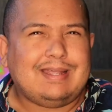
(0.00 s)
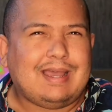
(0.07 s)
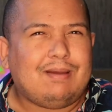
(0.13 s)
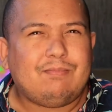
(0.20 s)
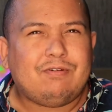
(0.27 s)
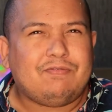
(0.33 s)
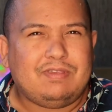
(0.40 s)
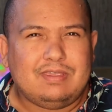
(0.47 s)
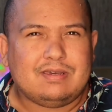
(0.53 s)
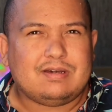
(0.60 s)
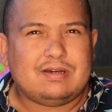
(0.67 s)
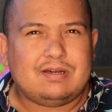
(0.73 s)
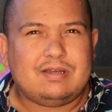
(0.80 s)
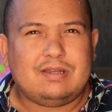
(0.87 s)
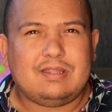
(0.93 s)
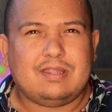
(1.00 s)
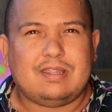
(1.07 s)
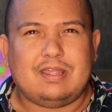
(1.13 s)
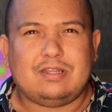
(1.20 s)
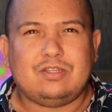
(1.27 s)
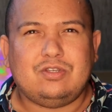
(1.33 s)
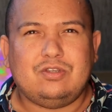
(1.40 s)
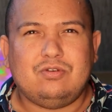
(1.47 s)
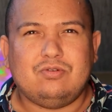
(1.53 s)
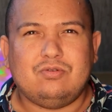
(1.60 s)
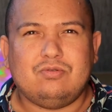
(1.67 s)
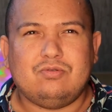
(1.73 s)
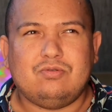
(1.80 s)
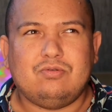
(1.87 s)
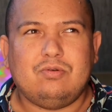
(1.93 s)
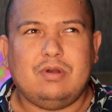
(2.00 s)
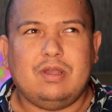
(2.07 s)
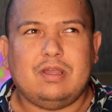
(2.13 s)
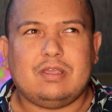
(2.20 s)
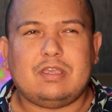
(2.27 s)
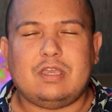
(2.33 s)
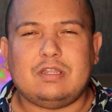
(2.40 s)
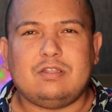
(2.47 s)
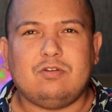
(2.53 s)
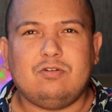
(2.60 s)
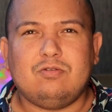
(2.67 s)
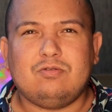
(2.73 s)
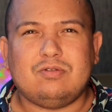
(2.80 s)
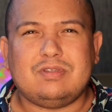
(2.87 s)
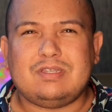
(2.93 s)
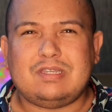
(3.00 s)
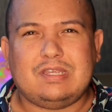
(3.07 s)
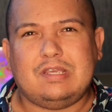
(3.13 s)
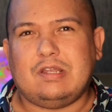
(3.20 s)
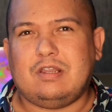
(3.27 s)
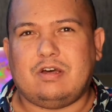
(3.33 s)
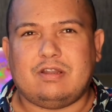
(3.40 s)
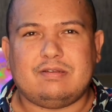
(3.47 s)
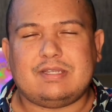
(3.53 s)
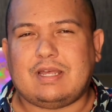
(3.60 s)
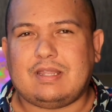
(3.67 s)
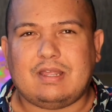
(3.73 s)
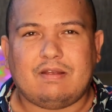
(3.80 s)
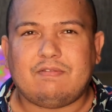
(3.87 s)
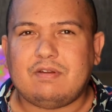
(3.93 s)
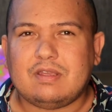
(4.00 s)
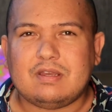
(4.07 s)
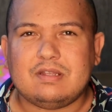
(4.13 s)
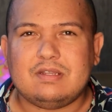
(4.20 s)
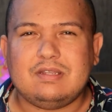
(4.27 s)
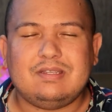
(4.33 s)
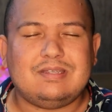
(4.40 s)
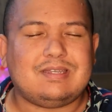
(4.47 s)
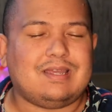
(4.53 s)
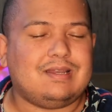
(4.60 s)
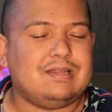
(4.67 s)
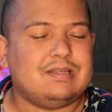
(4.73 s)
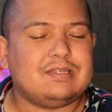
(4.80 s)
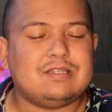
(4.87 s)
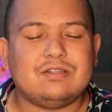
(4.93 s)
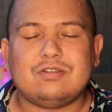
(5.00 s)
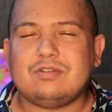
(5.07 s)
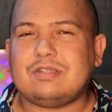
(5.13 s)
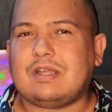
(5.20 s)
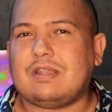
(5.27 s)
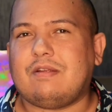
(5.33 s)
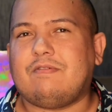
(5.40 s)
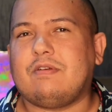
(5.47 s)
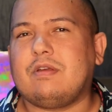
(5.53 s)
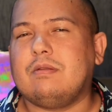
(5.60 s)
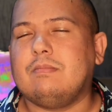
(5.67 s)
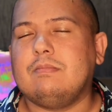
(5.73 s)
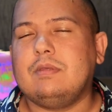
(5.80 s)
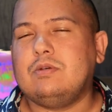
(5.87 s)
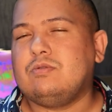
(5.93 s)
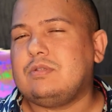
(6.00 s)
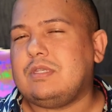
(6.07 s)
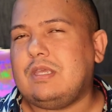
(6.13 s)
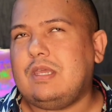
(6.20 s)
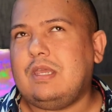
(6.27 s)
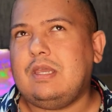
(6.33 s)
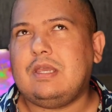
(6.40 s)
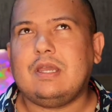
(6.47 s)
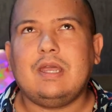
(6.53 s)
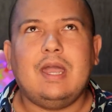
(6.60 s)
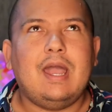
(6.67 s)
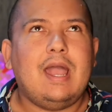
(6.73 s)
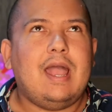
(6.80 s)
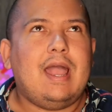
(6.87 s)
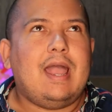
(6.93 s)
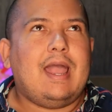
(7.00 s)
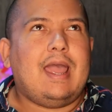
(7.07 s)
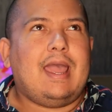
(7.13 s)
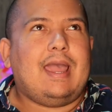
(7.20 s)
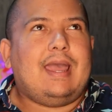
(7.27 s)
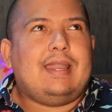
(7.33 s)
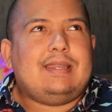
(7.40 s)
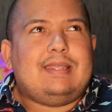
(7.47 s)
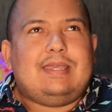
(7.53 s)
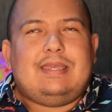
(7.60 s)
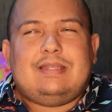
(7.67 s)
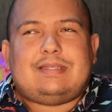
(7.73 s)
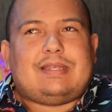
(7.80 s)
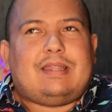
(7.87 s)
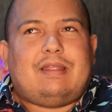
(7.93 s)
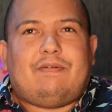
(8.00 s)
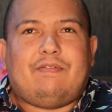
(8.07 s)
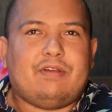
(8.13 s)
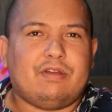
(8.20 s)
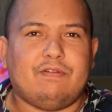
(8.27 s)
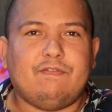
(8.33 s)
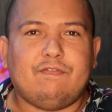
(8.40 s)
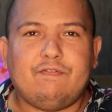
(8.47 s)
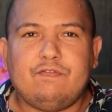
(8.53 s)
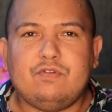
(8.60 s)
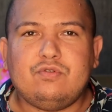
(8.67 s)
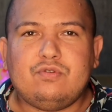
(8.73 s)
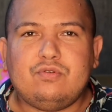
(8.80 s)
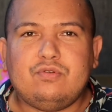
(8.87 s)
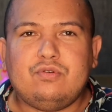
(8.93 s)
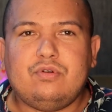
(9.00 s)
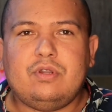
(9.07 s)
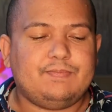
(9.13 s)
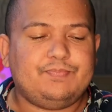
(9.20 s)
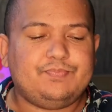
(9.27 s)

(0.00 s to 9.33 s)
time of year that you get to see a lot of South Africans and listen to South African music and eat South African food.